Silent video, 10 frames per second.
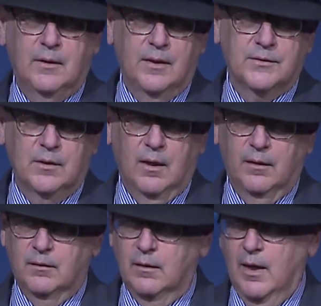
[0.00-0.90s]
decile
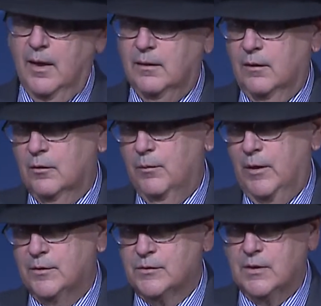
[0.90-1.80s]
and the 90th, they're
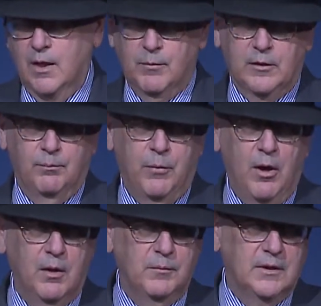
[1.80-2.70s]
about the same, but the
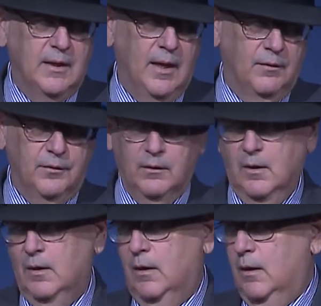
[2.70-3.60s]
bottom 10th
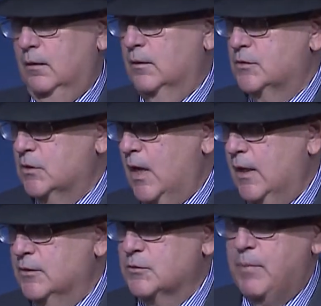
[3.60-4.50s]
in the
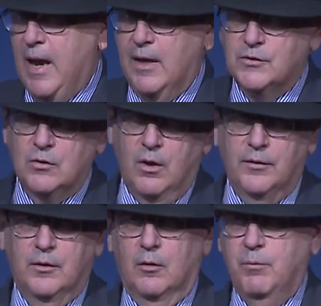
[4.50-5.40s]
States pass
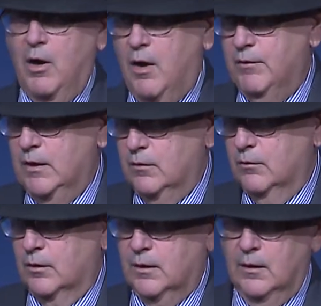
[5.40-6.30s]
on their poverty to
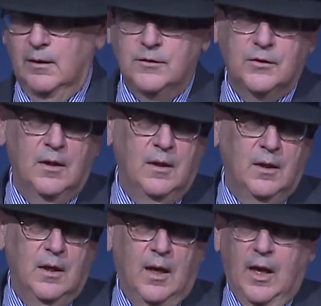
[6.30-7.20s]
their kids,
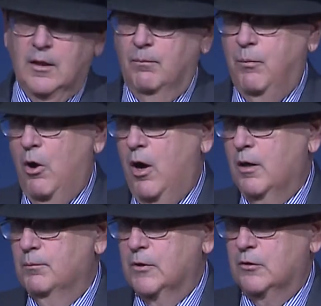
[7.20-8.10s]
and the
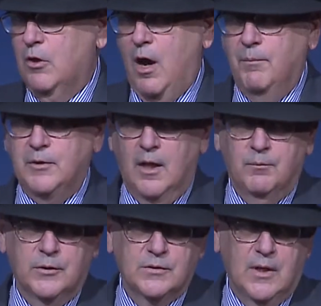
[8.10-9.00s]
top
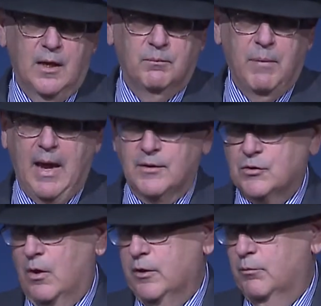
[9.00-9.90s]
10% pass
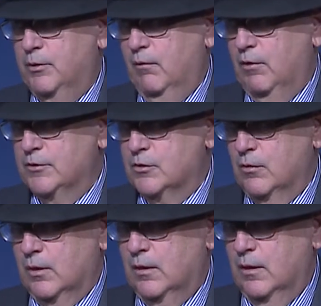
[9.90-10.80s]
on their privilege to
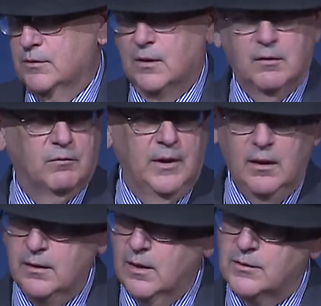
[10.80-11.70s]
the kids, and it
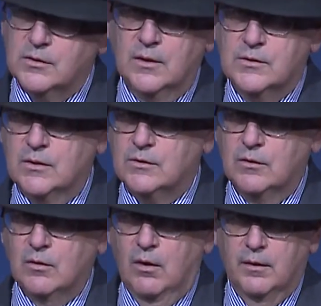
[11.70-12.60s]
really doesn't exist
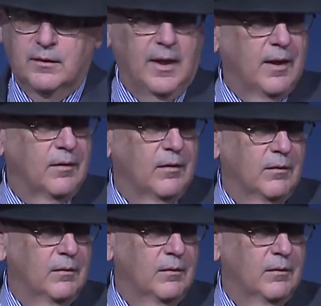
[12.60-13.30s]
at all in Canada.